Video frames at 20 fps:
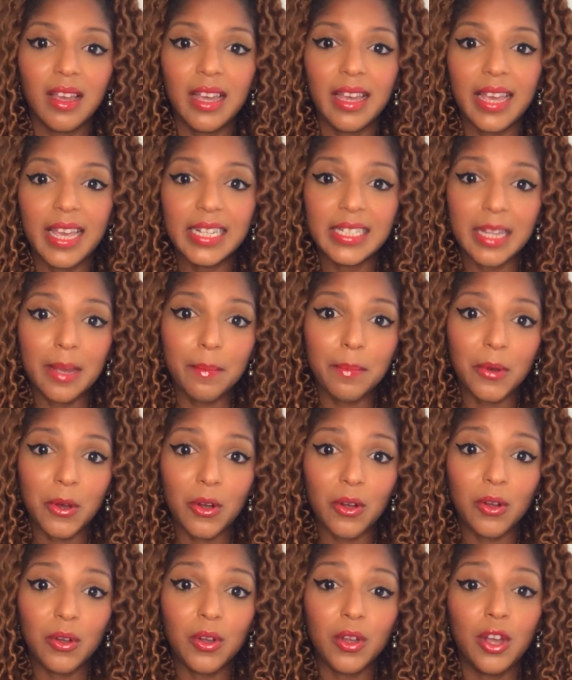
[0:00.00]

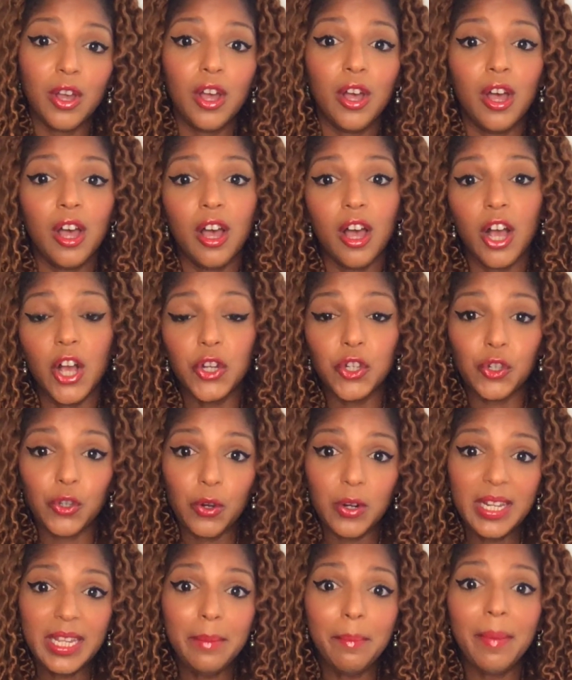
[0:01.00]
Example, un
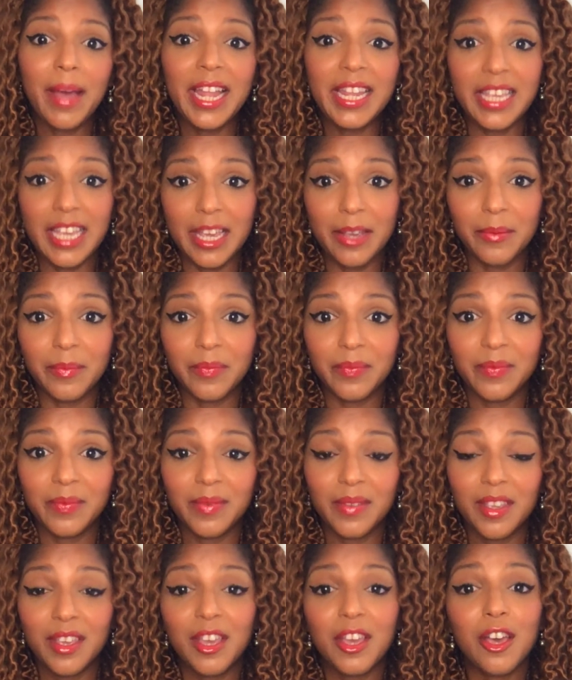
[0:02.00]
joli panier,
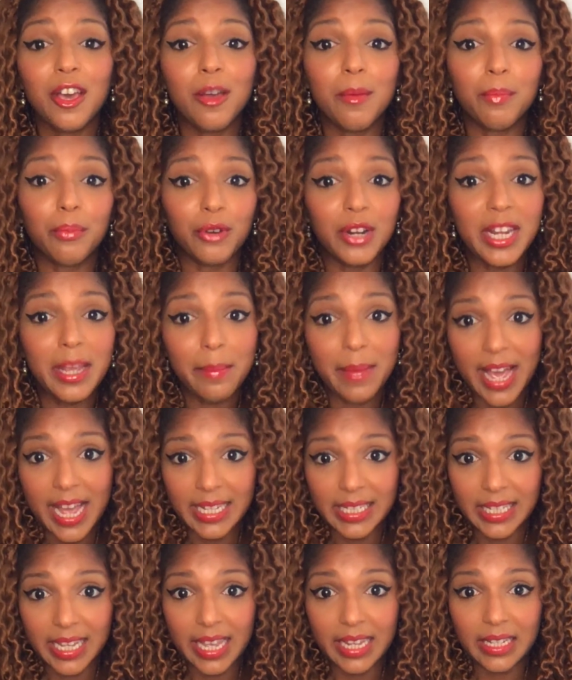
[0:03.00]
a pretty
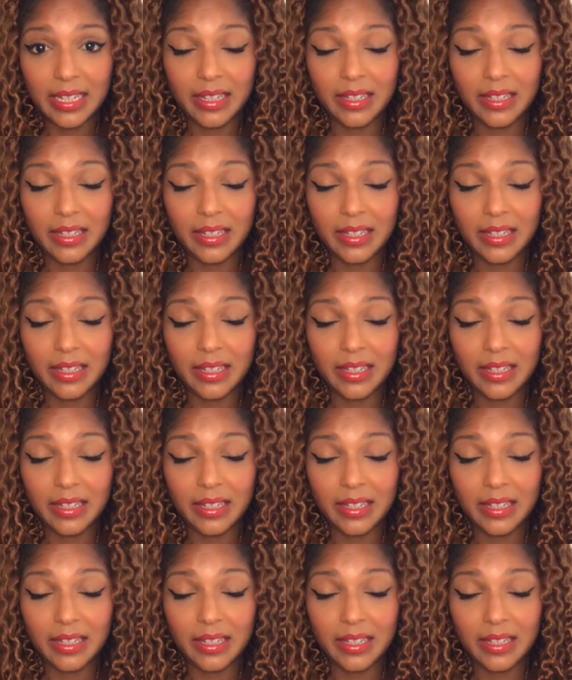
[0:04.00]
basket.